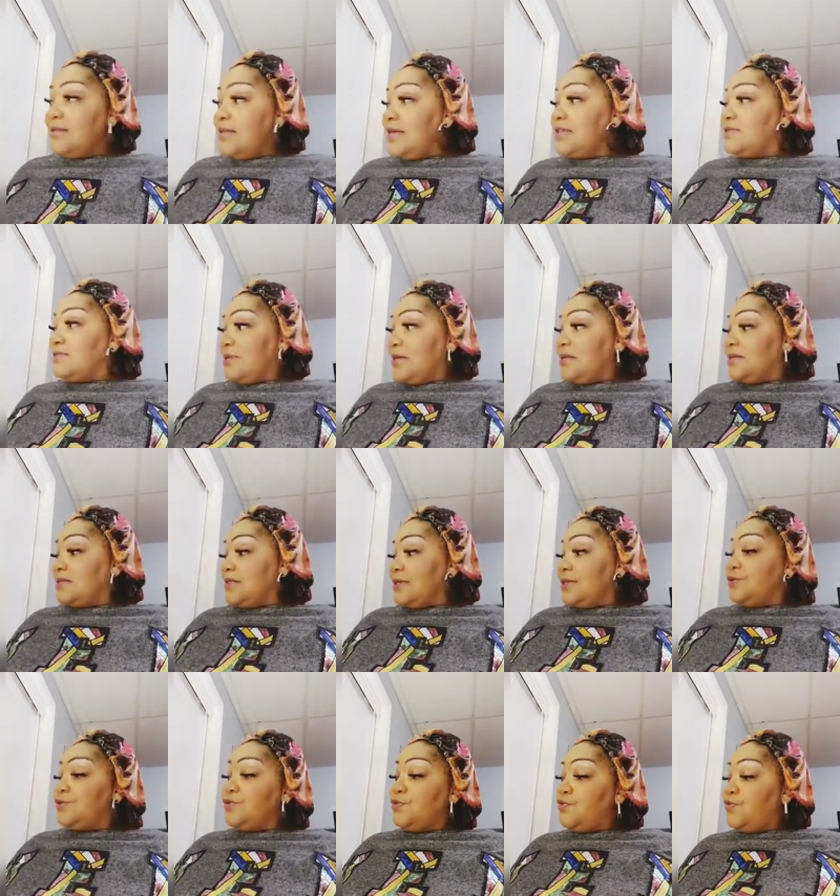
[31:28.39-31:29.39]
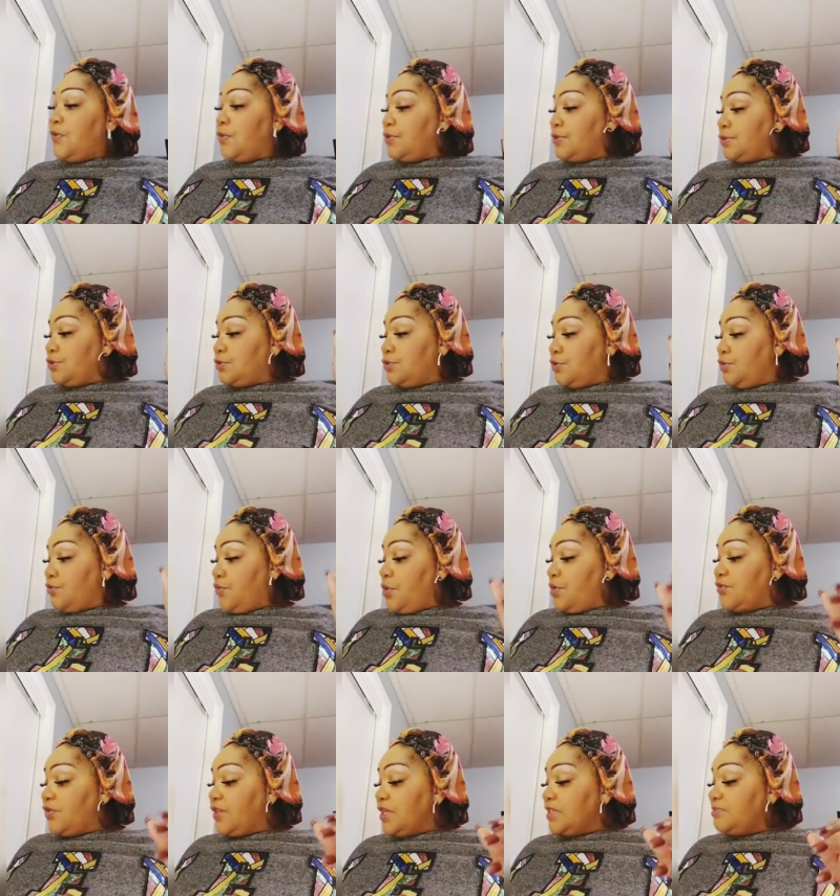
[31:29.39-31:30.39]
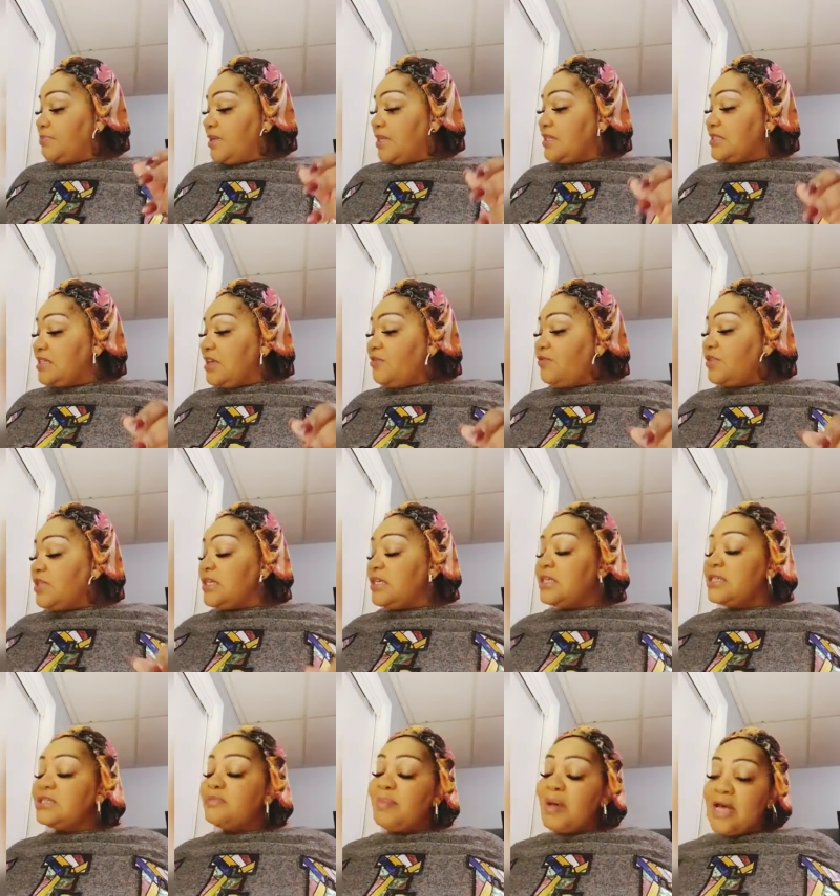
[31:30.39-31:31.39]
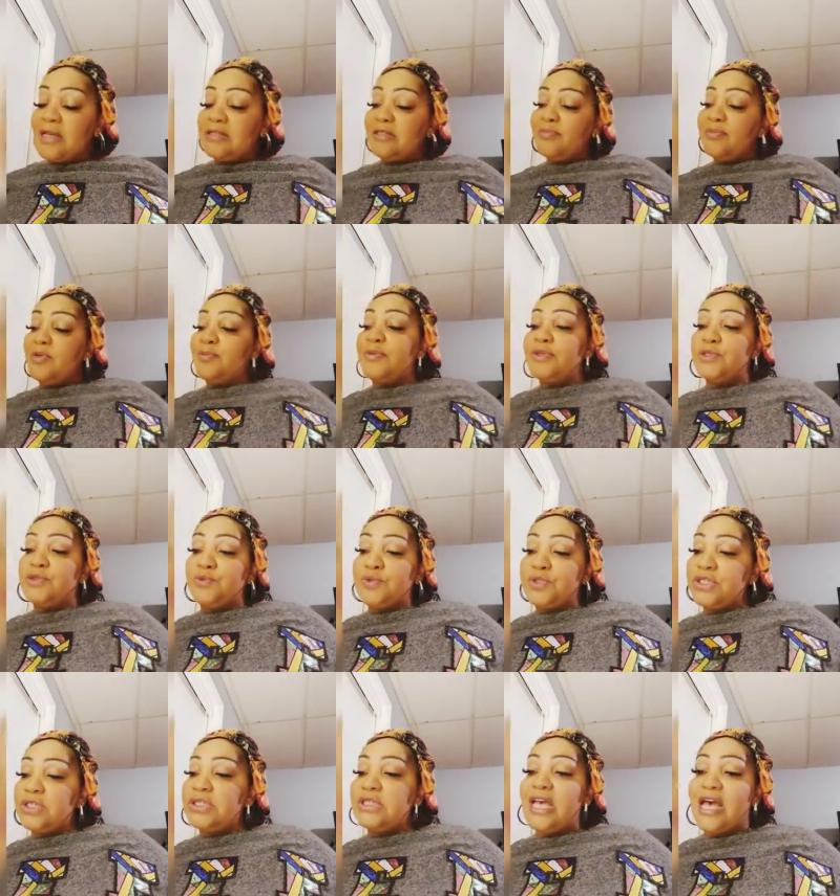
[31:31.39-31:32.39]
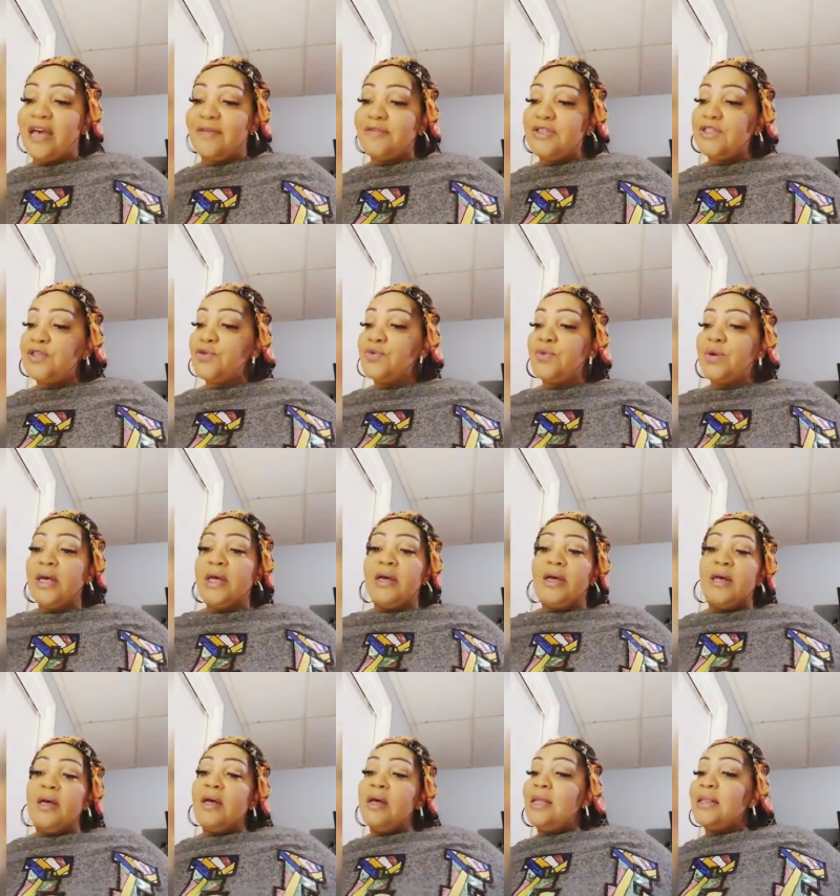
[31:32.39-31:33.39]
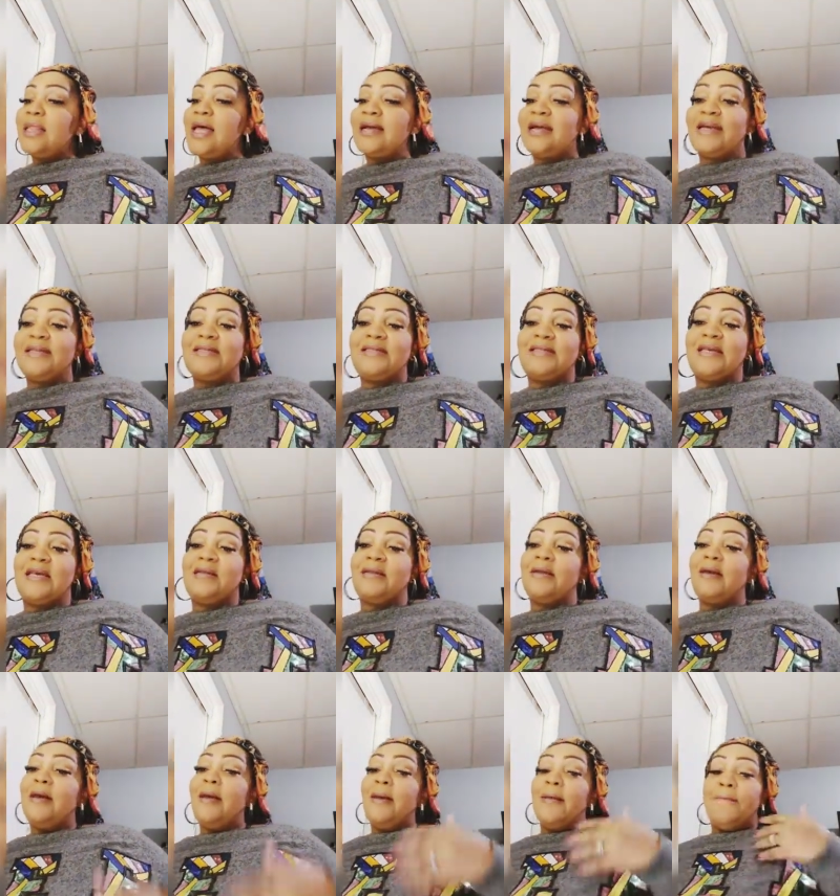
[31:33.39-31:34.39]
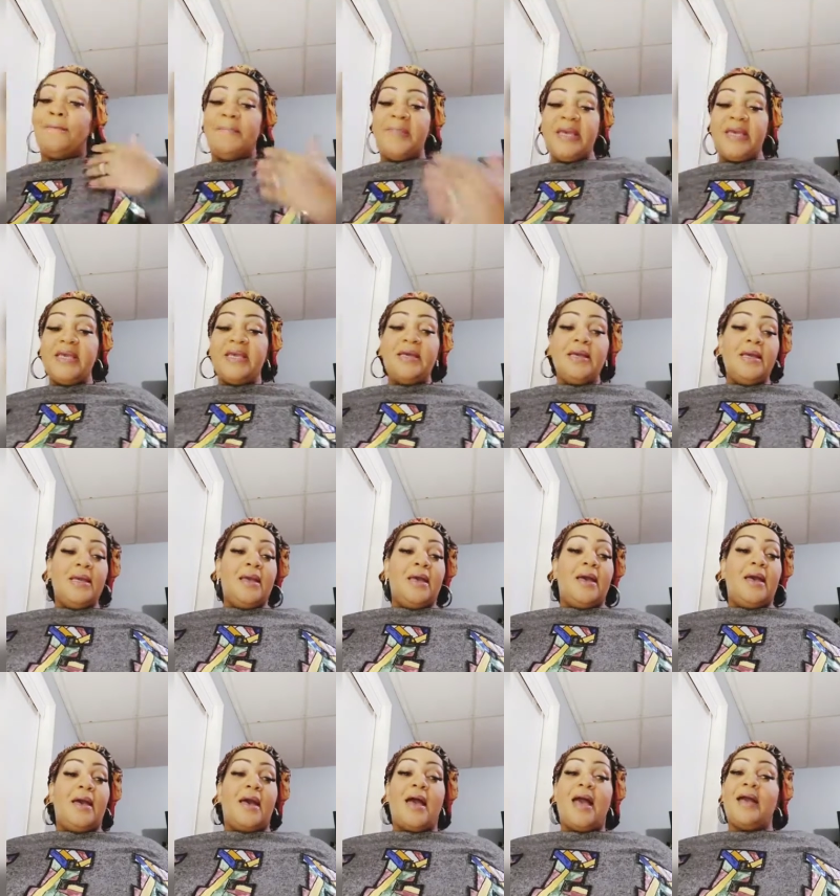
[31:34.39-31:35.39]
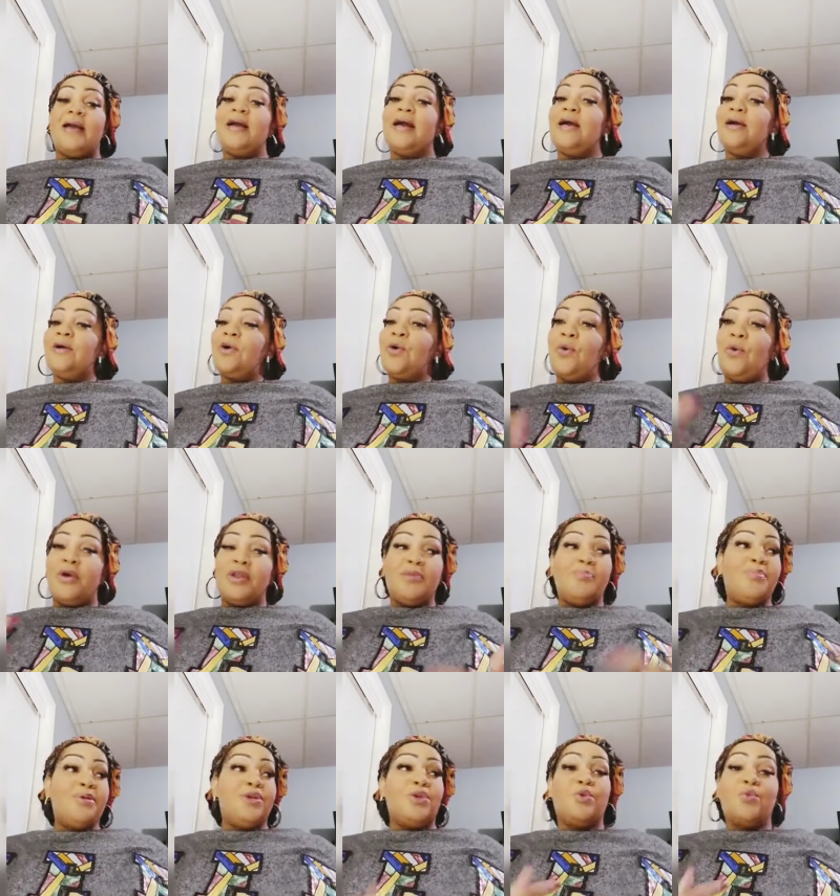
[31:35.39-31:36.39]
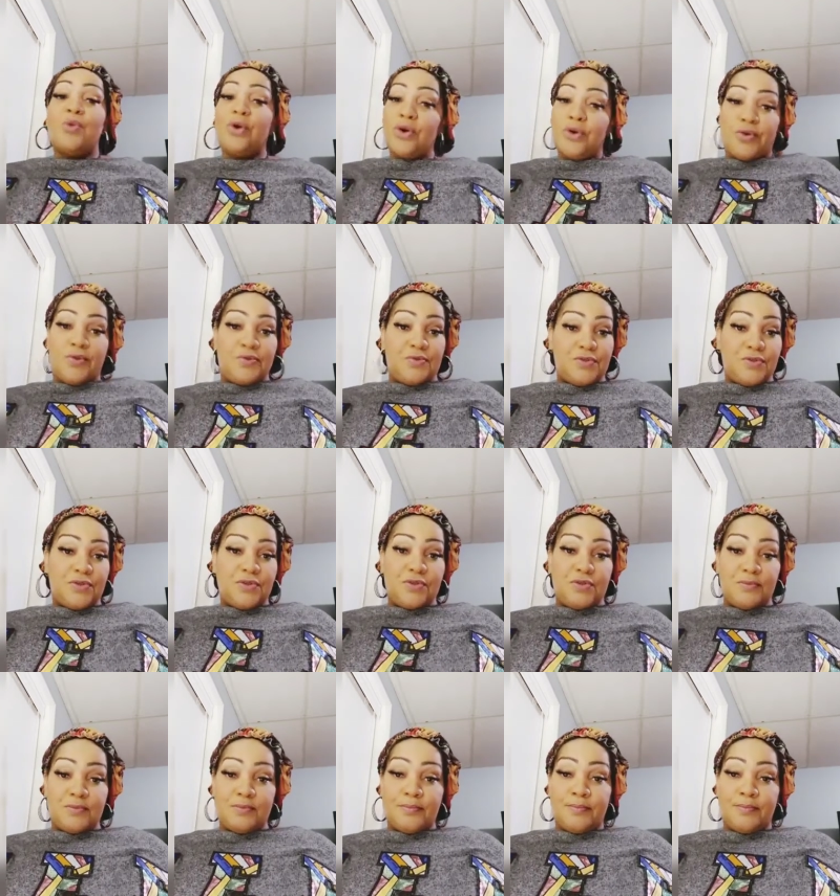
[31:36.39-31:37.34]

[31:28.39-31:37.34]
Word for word: That's what I'll say. Too focused on the wrong things. But it definitely is possible. But you just have to, like I said, me, I got caught up in the words.